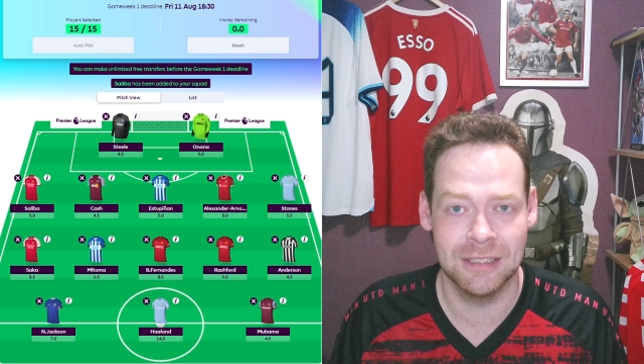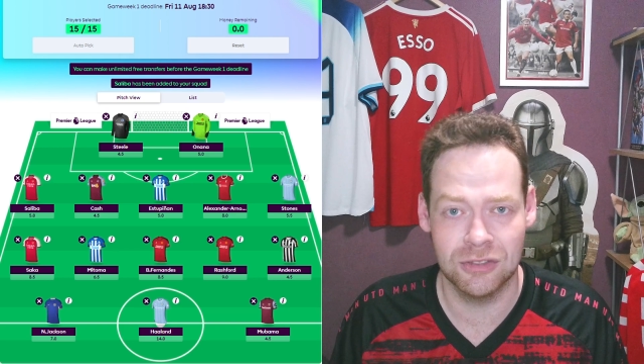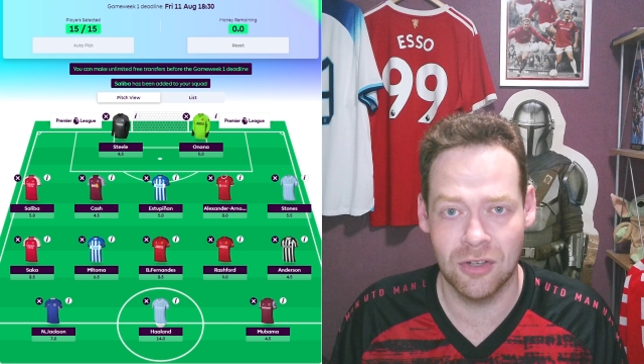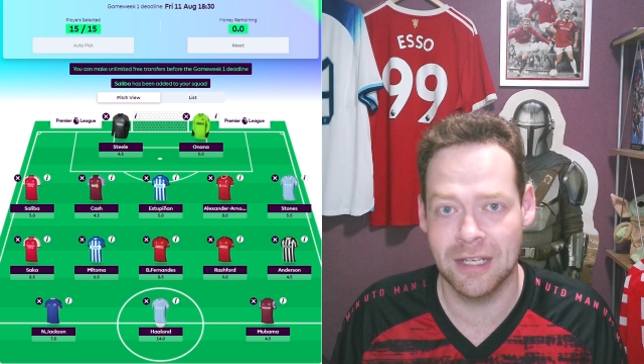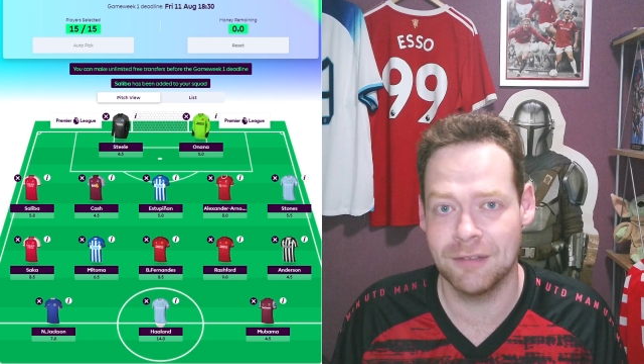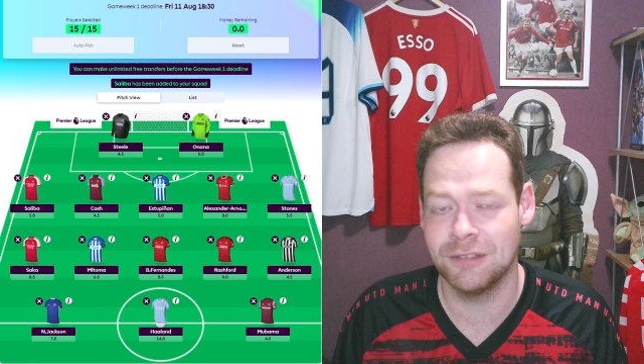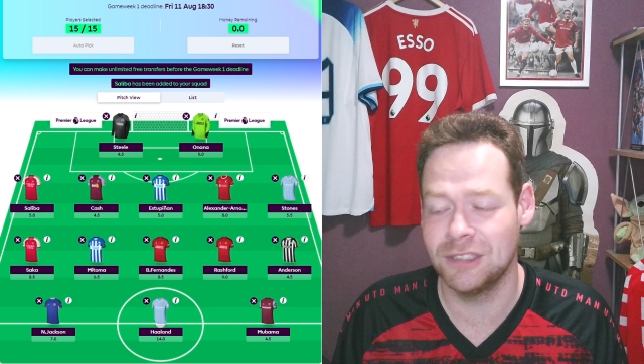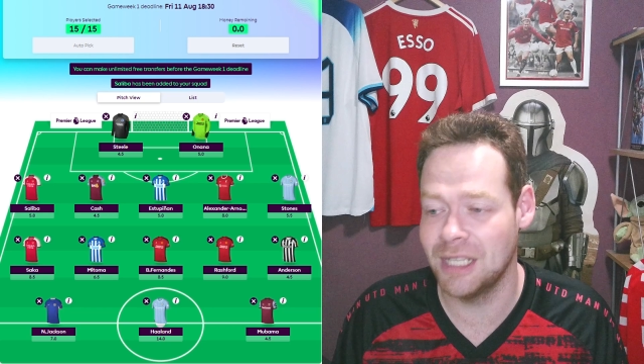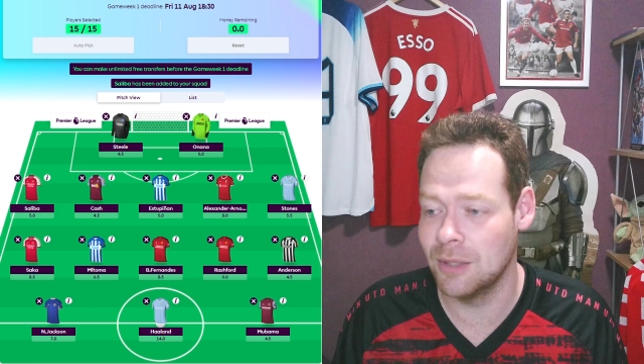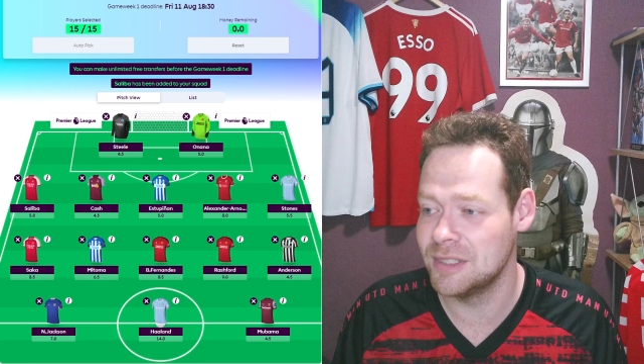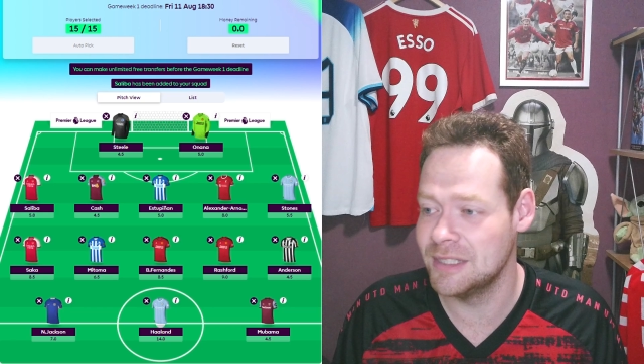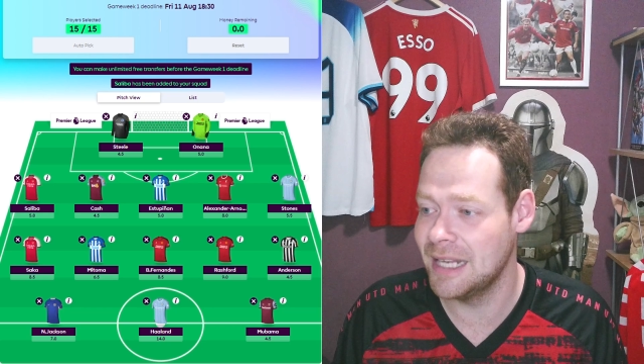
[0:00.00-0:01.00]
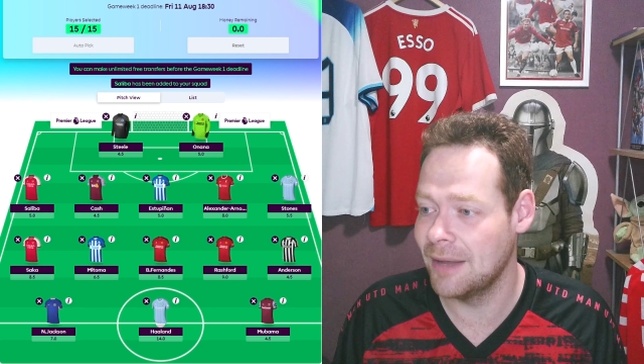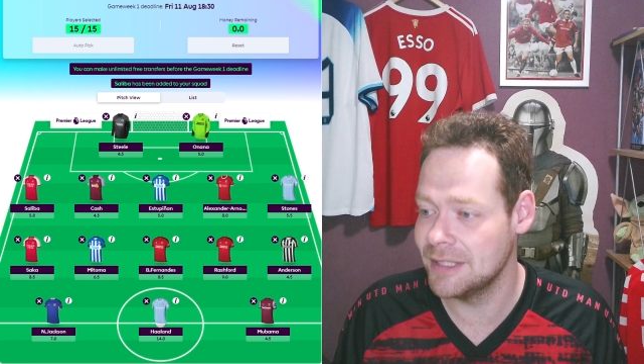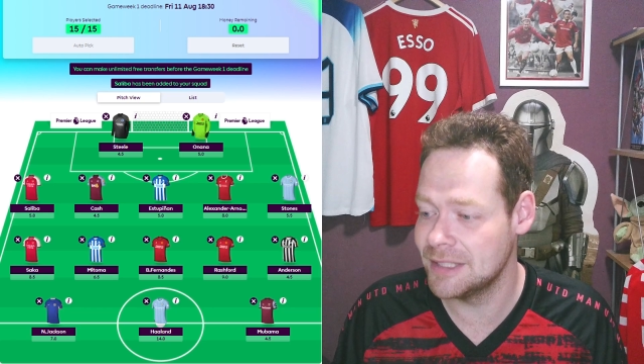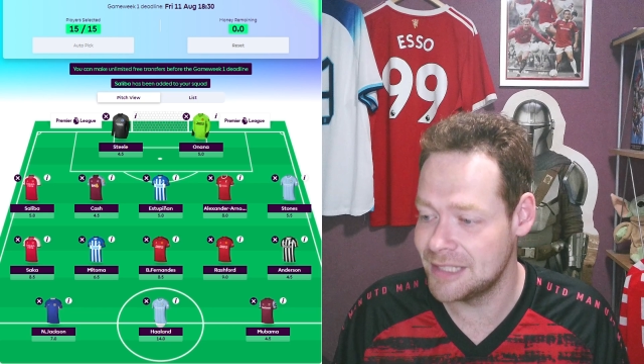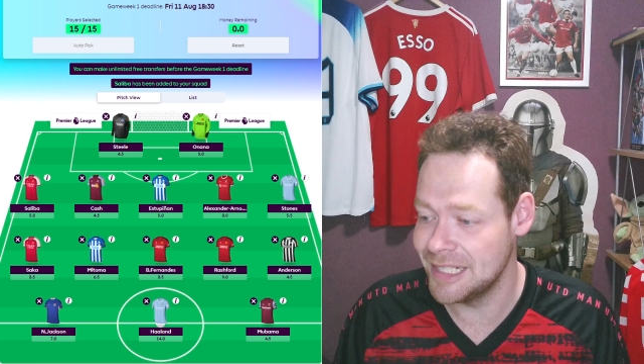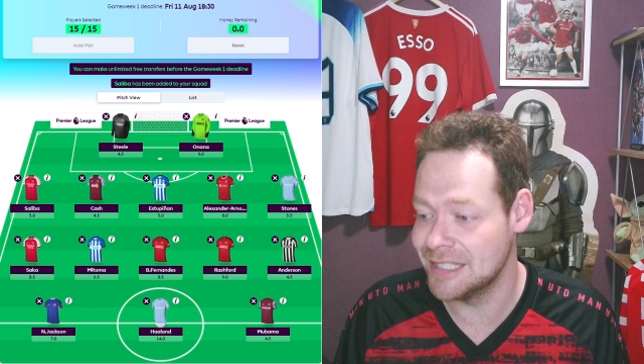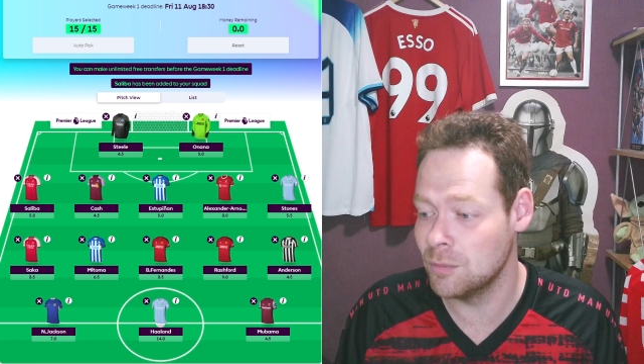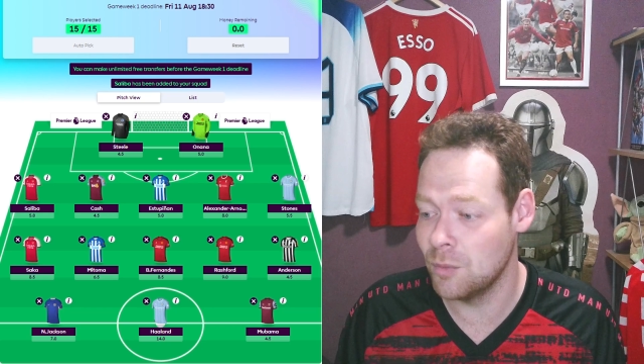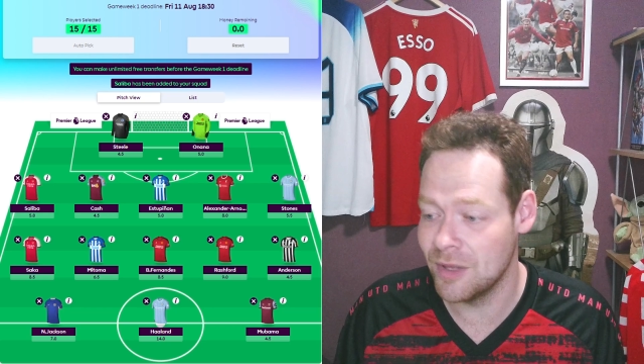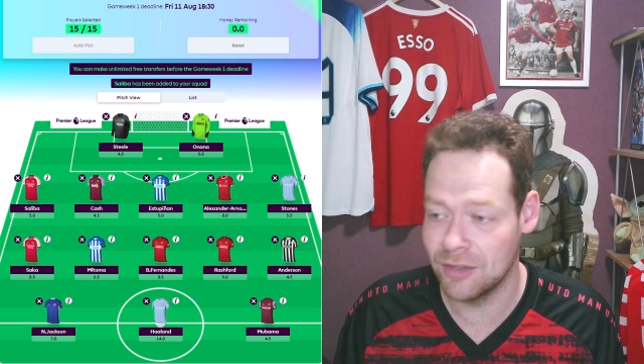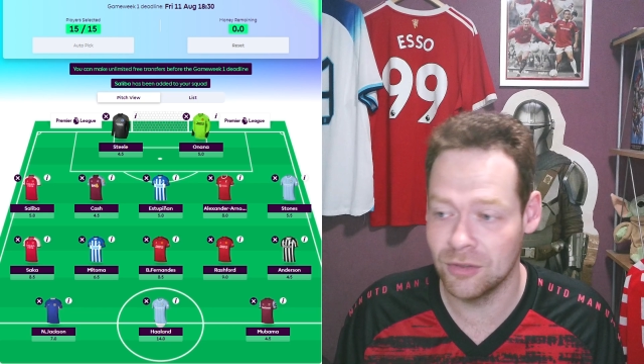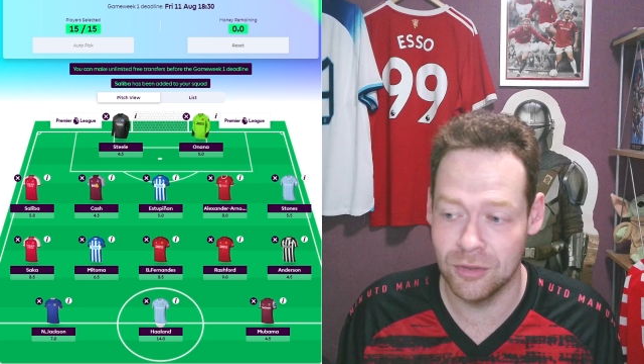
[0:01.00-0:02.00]
striker for Chelsea now this season
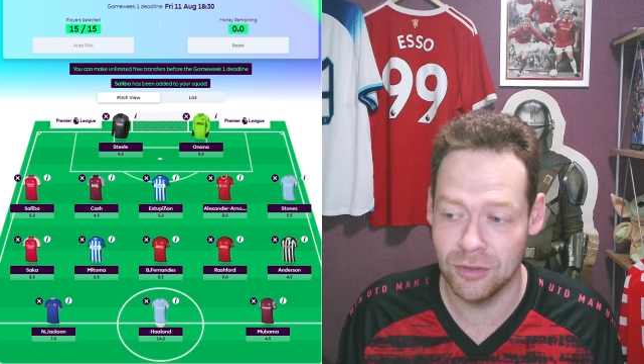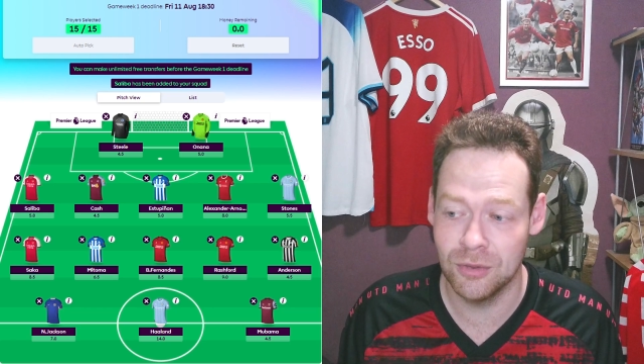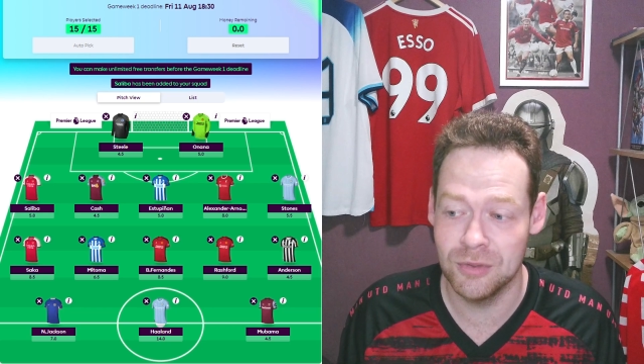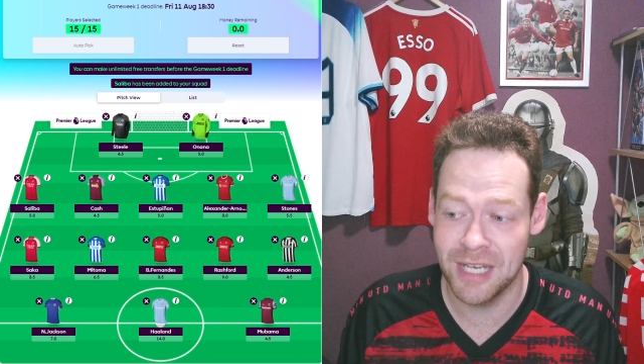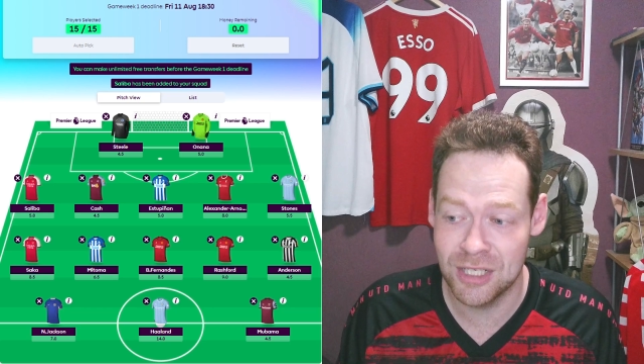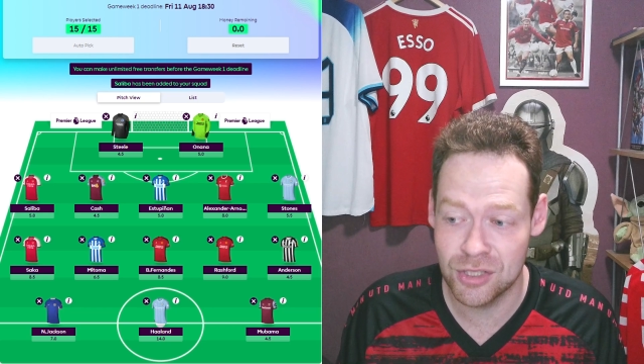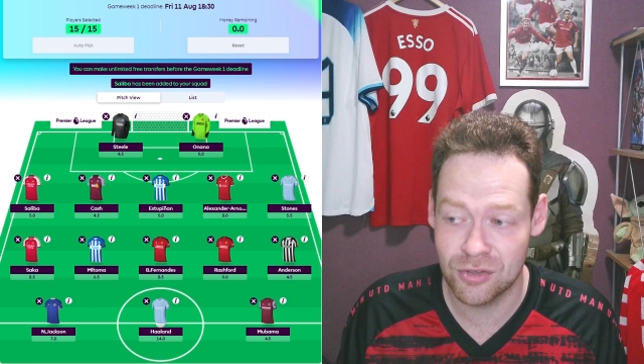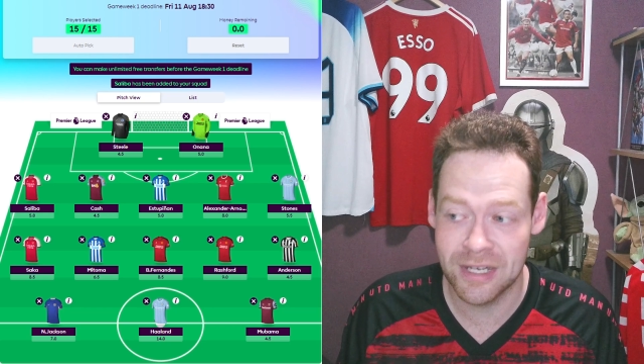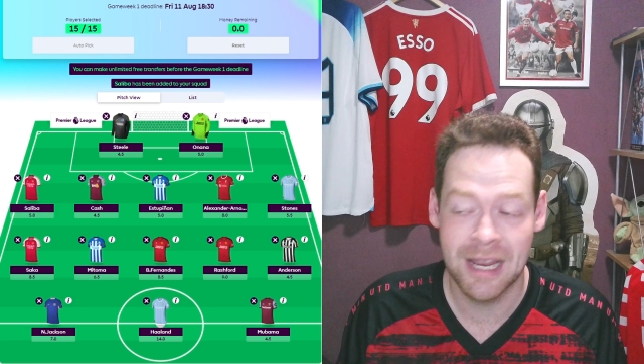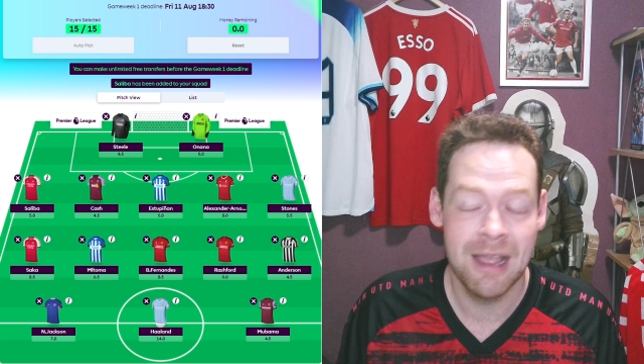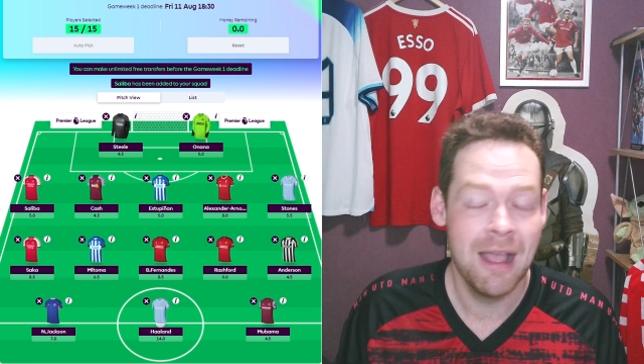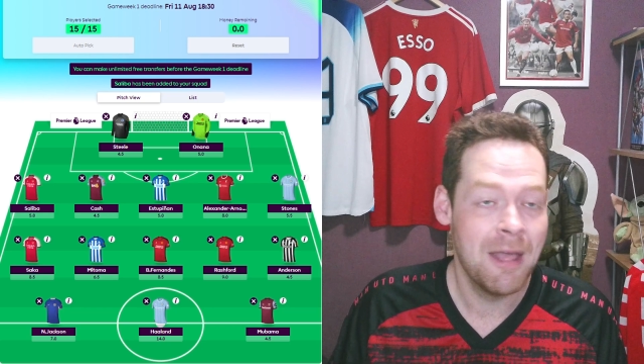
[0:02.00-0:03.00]
with Nkunku's injury.